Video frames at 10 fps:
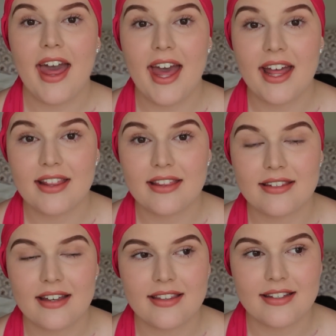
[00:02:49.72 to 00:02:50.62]

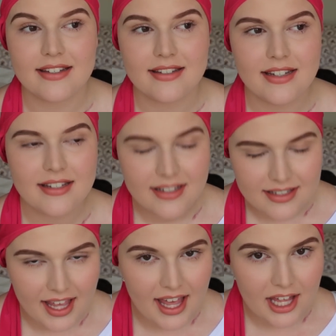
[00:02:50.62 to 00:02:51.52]
and the CT
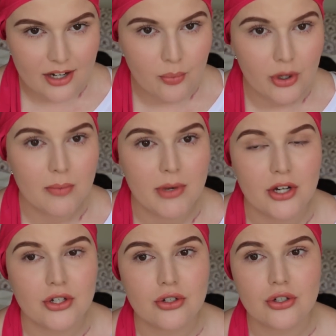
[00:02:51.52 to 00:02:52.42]
scan pretty
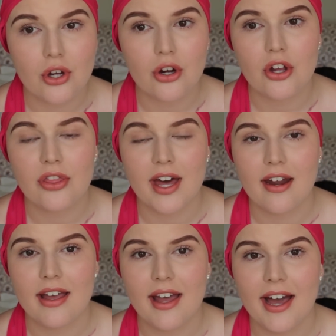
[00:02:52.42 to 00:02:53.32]
much showed that
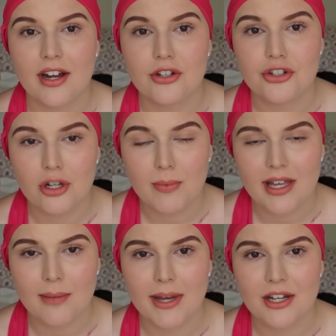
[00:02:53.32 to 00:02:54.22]
I had a tumor
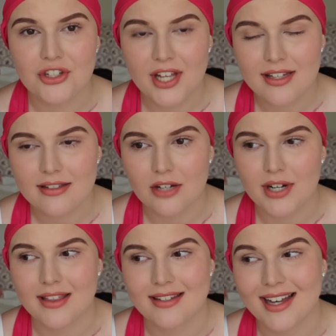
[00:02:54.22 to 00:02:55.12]
in my chest
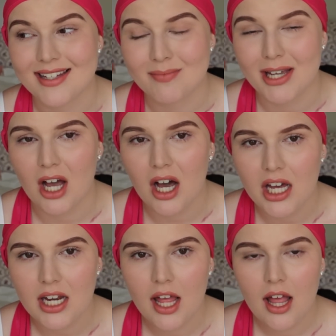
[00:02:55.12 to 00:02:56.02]
around the size of my
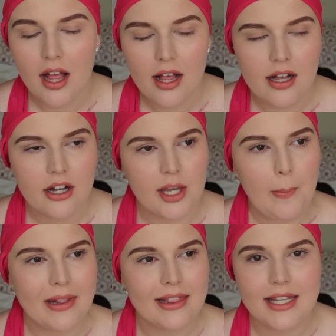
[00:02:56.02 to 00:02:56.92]
heart.
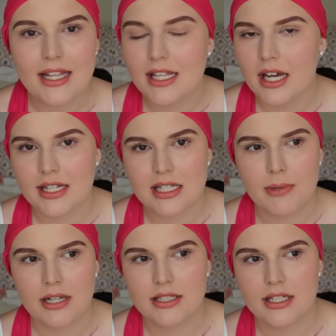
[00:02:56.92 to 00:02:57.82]
Completely
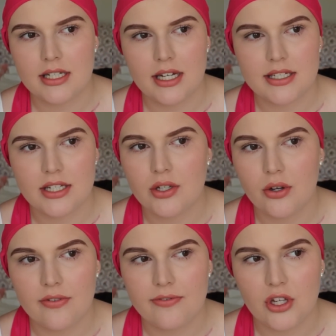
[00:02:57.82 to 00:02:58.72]
unexpected, did
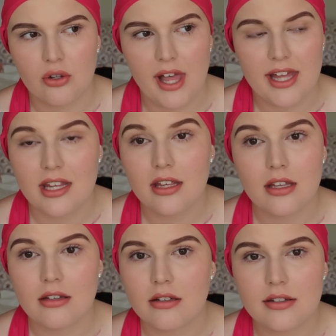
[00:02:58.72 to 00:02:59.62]
not feel any